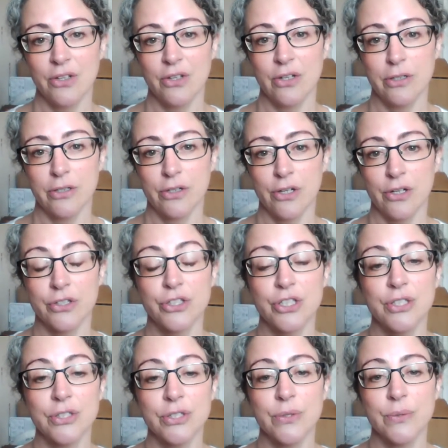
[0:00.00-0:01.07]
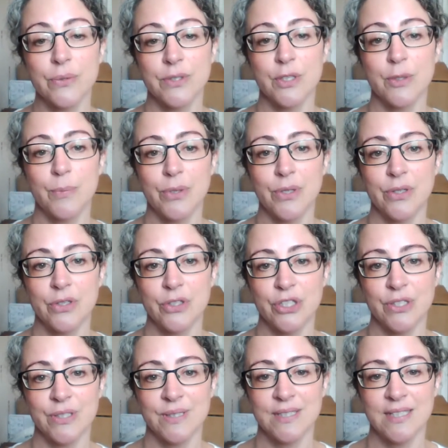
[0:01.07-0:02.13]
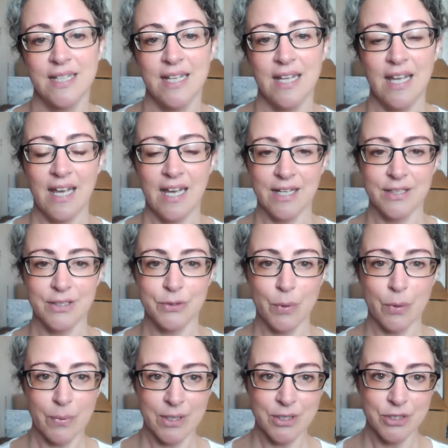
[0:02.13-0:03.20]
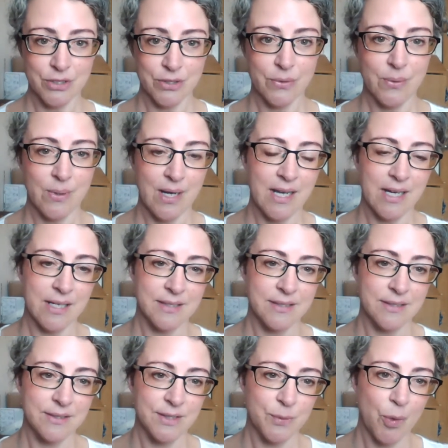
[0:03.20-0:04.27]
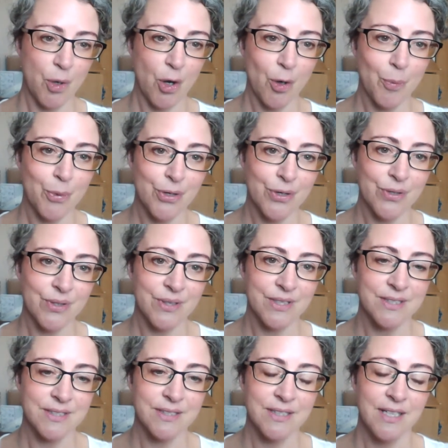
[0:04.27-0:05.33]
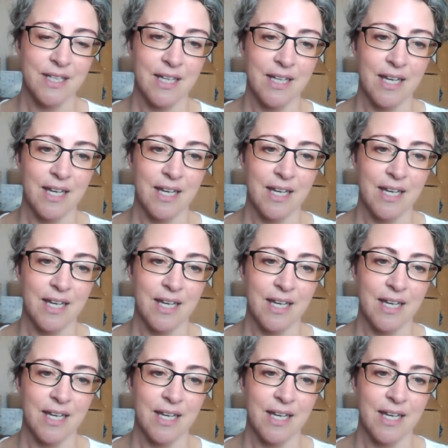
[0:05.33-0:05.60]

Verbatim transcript: co- coaching tools and approaches, and what we do as support brokers.